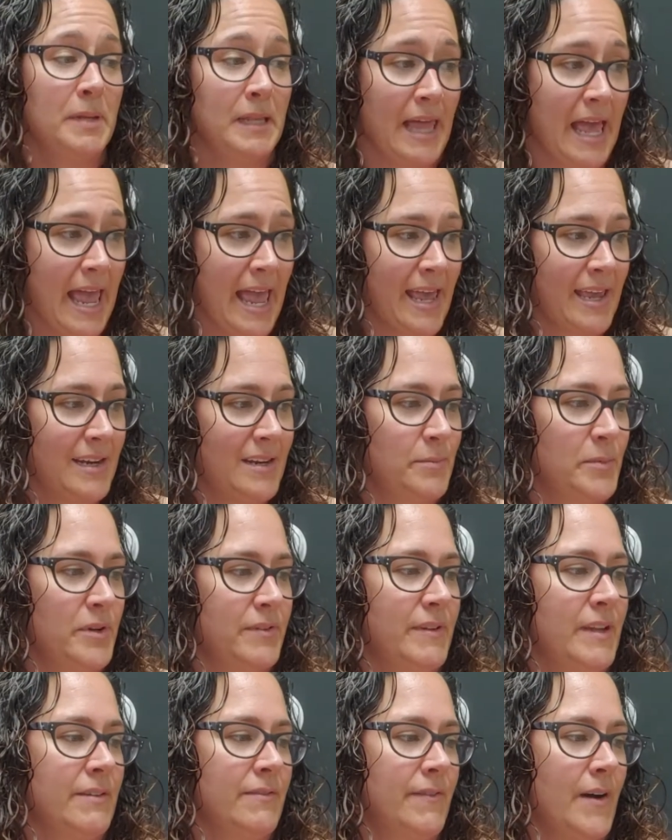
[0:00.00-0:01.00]
plan
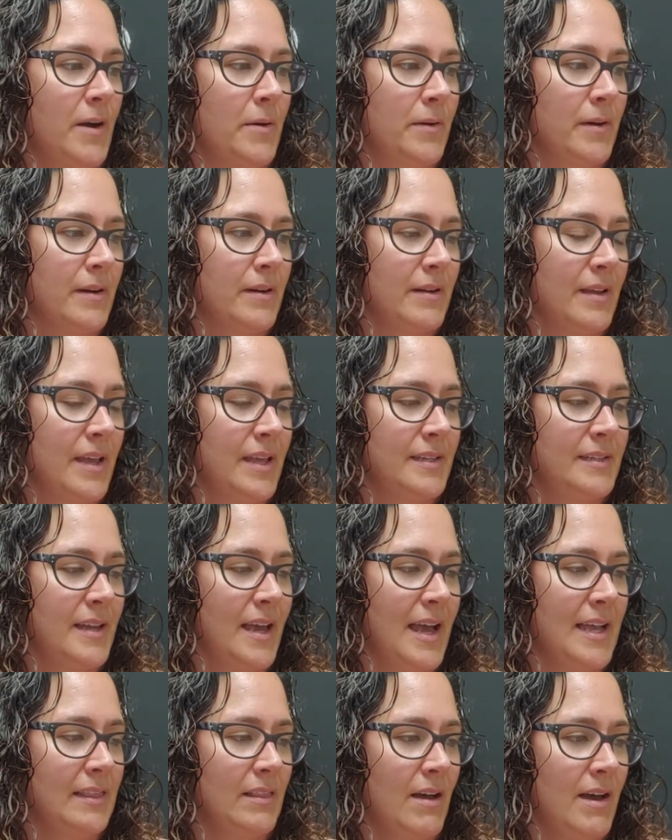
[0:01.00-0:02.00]
moving forward, and
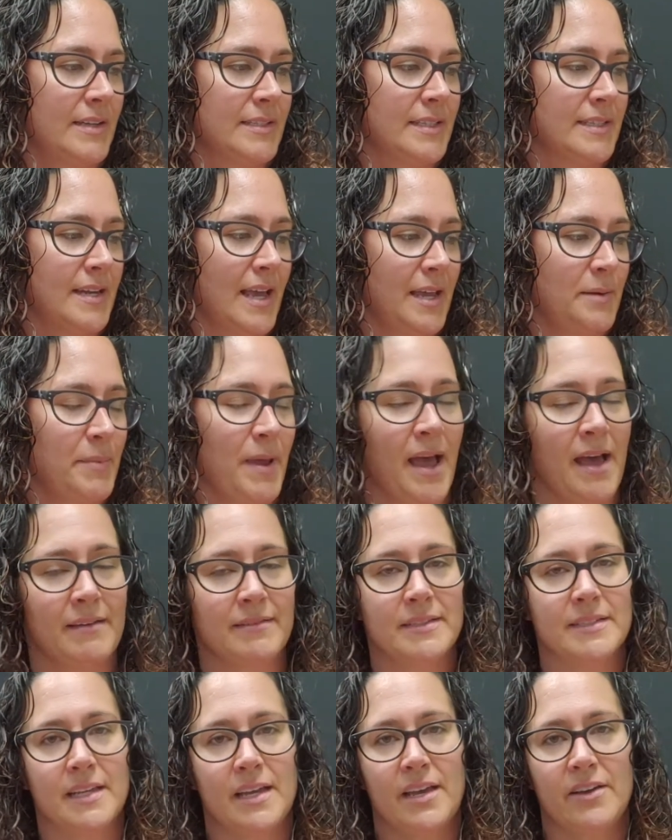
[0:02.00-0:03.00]
I lost 9
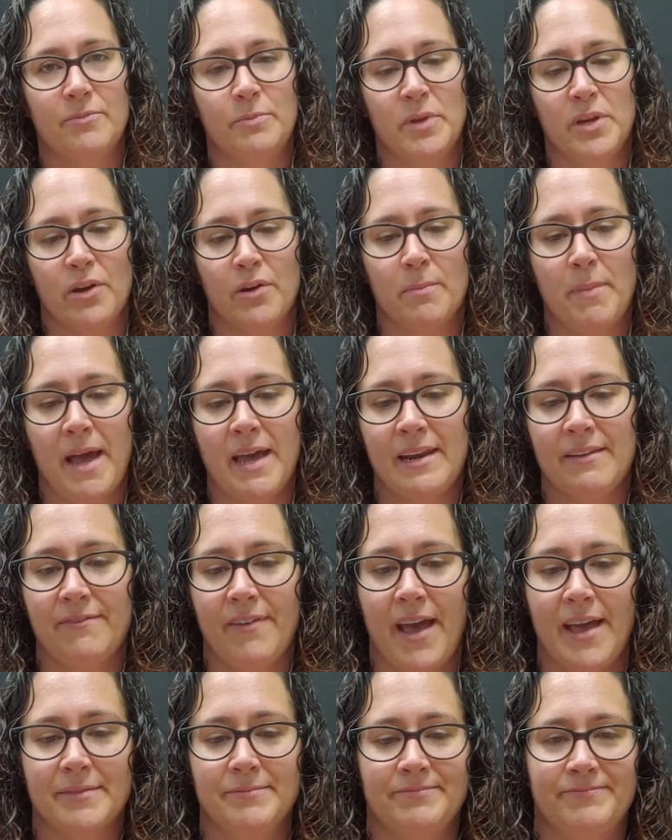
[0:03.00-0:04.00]
pounds of pure body
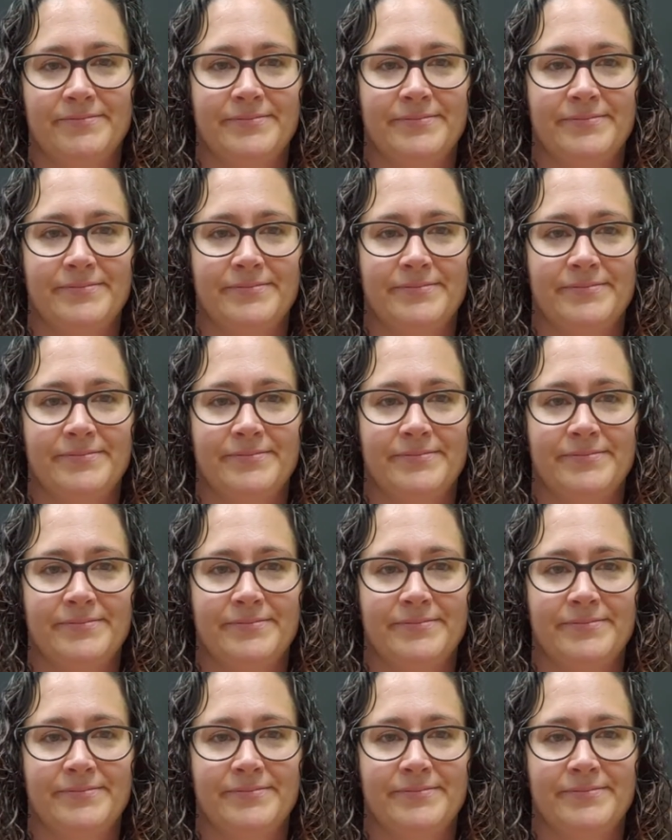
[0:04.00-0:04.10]
fat.